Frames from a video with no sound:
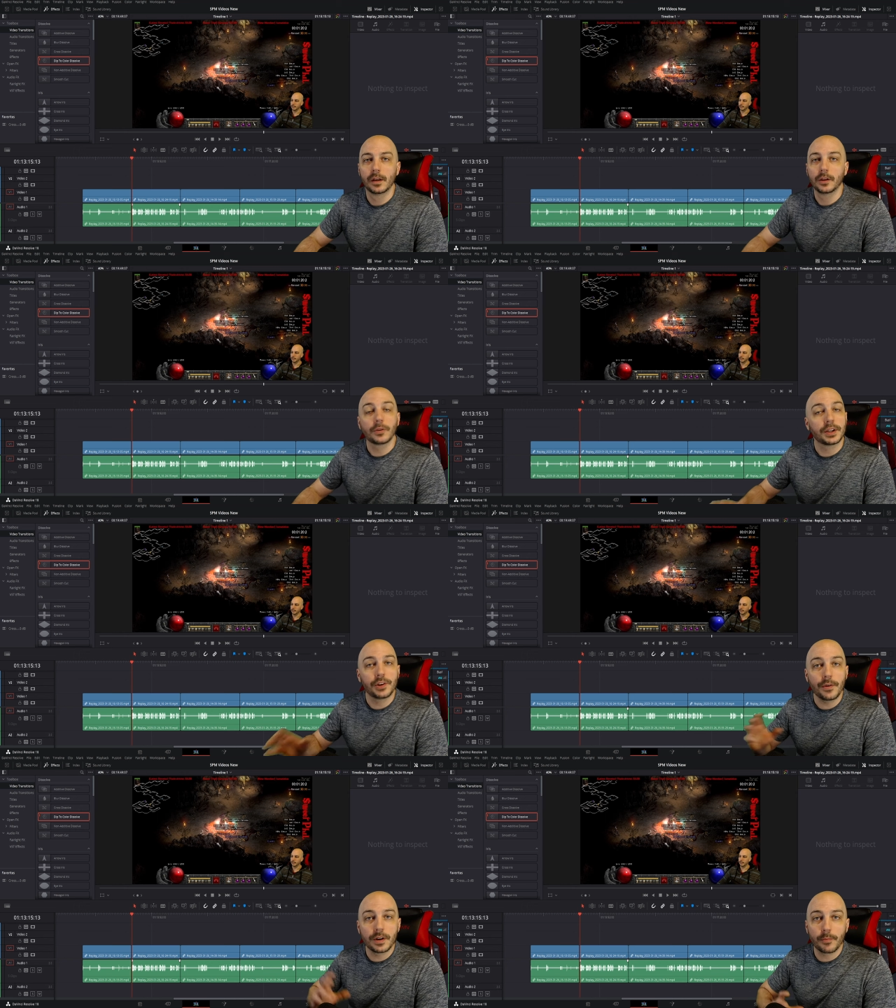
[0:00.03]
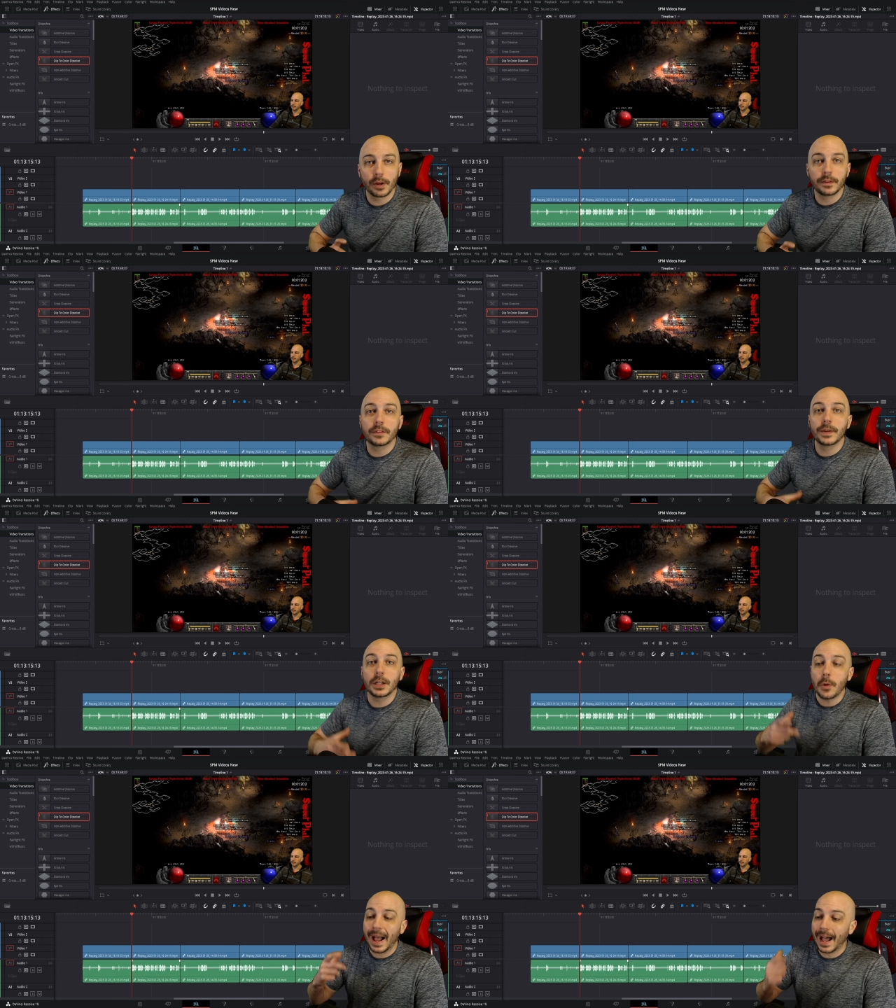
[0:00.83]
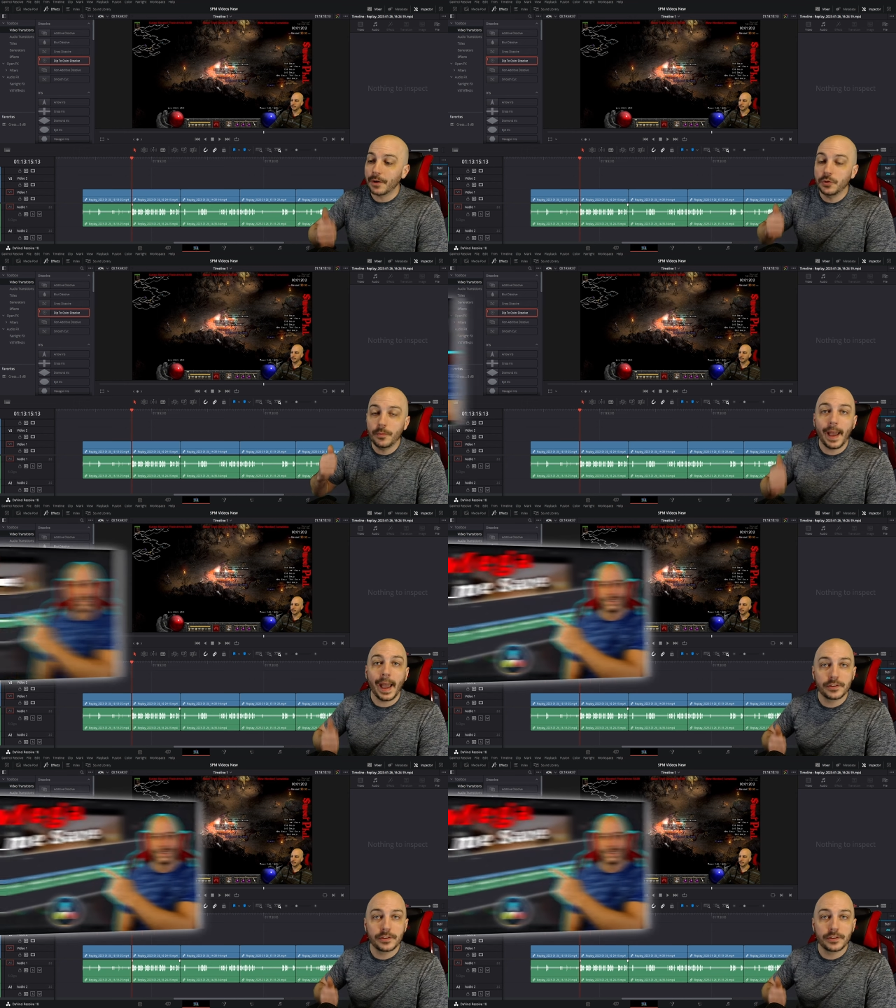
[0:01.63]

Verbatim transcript: So I showed in a previous video how to batch